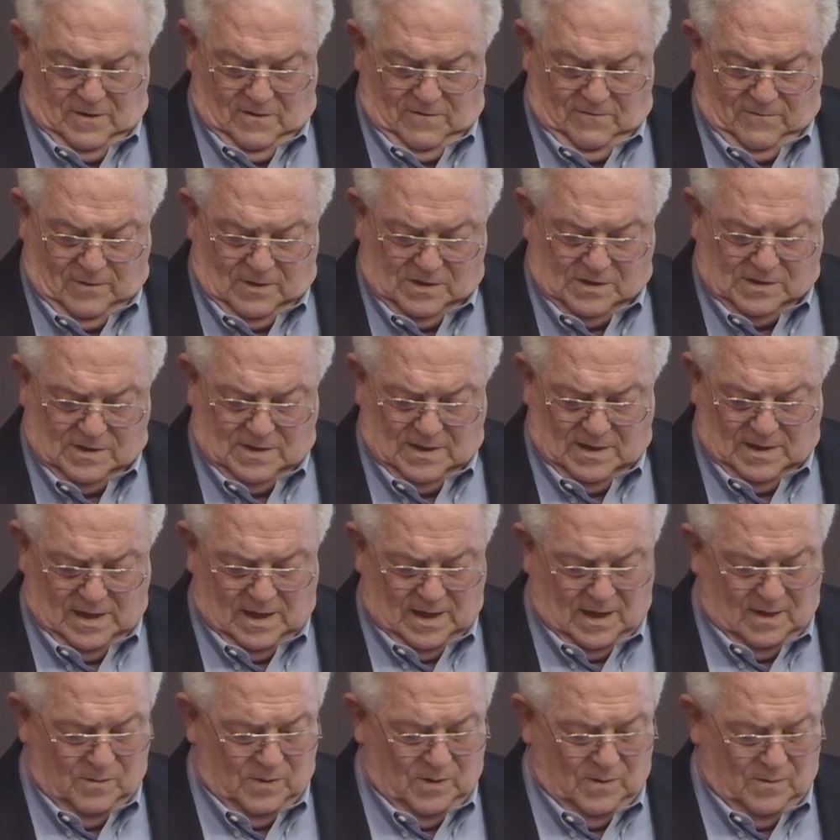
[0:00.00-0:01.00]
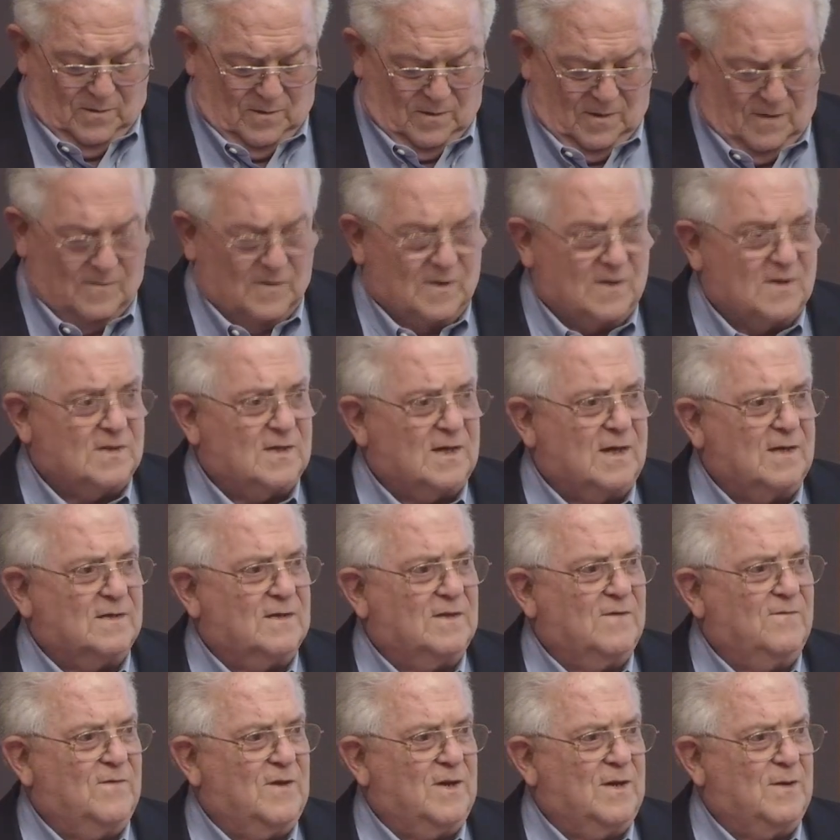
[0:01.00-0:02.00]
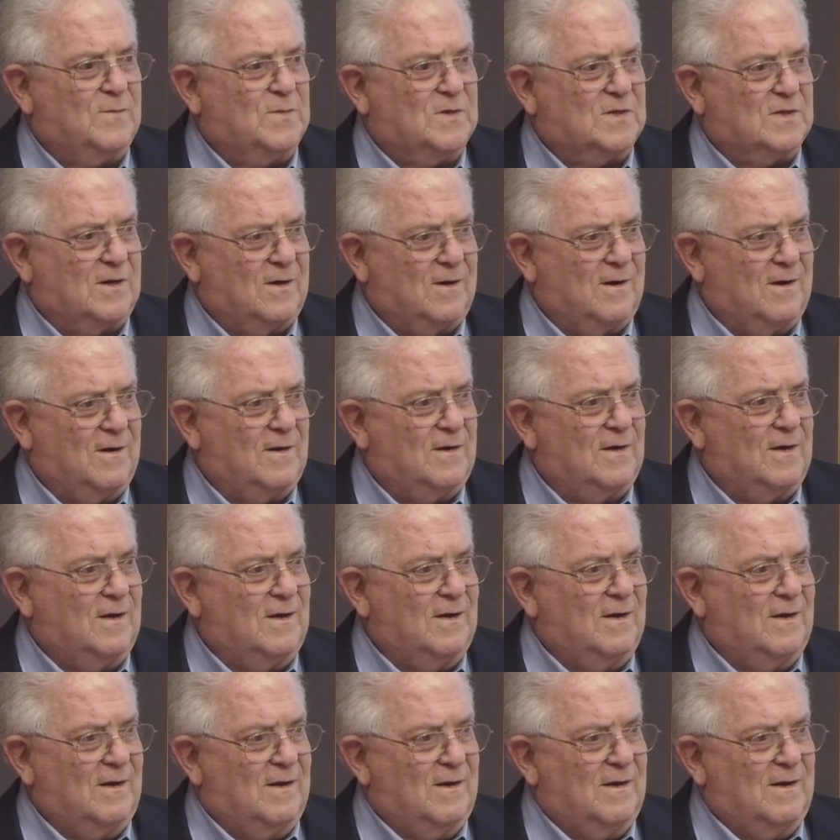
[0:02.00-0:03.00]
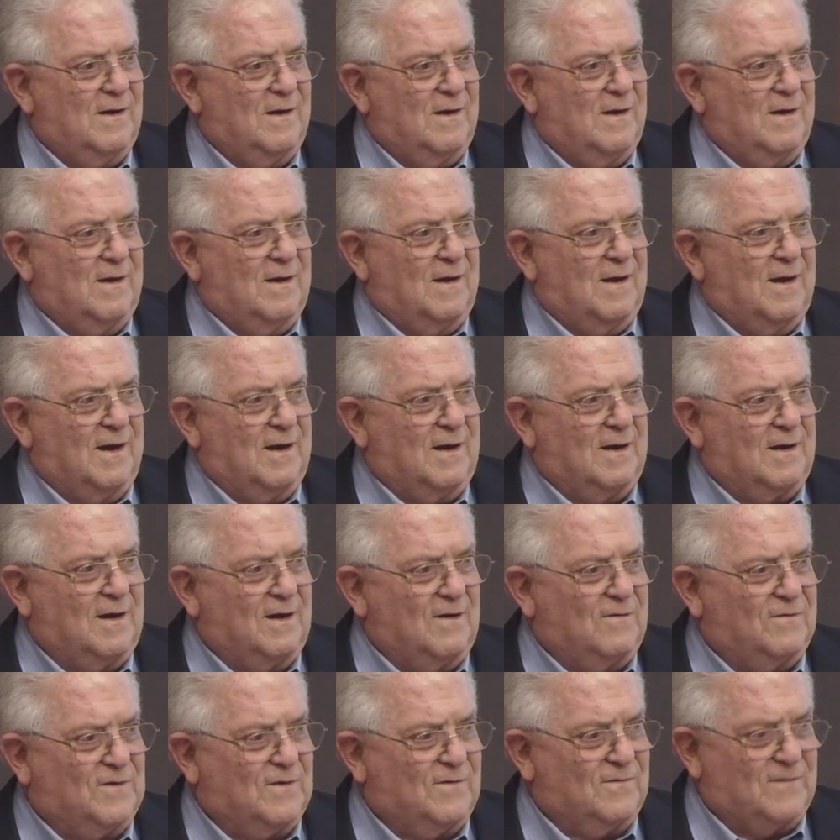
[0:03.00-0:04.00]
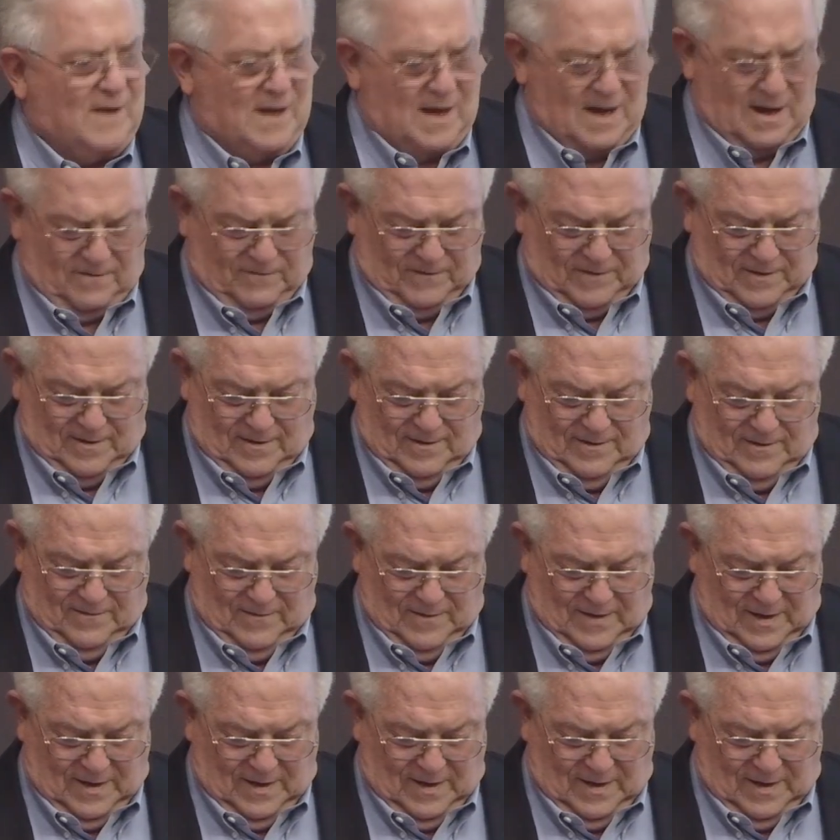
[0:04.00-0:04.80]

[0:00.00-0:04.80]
Fortunately, I'd been born with a sense of the absurd and a gift of laughter.